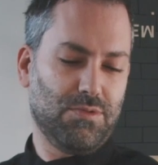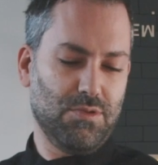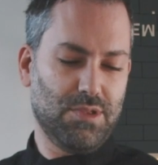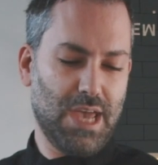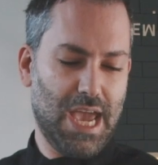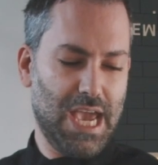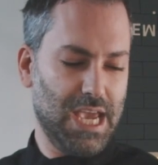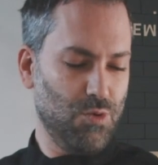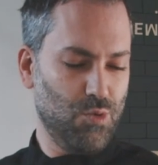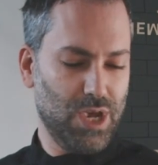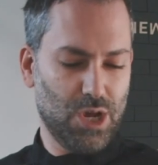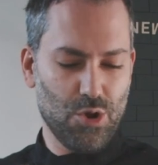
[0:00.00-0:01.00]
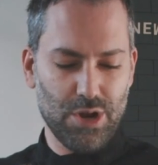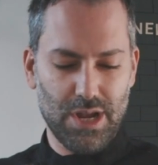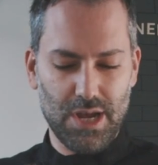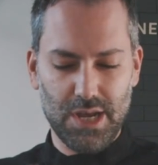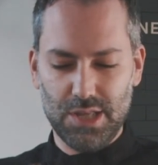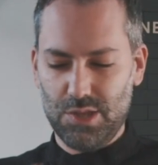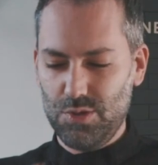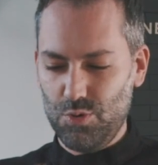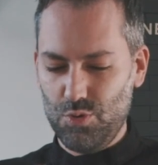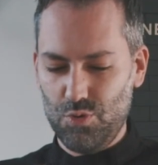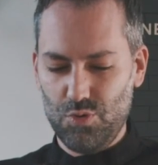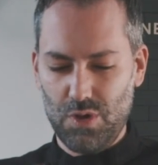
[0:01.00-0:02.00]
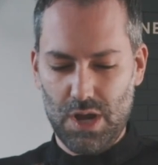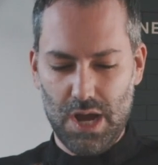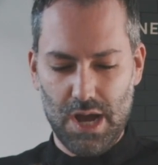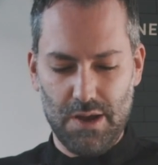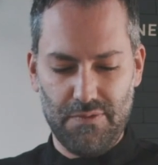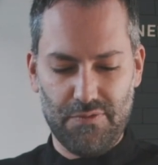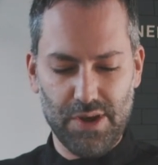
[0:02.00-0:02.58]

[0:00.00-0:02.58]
Today we're gonna do a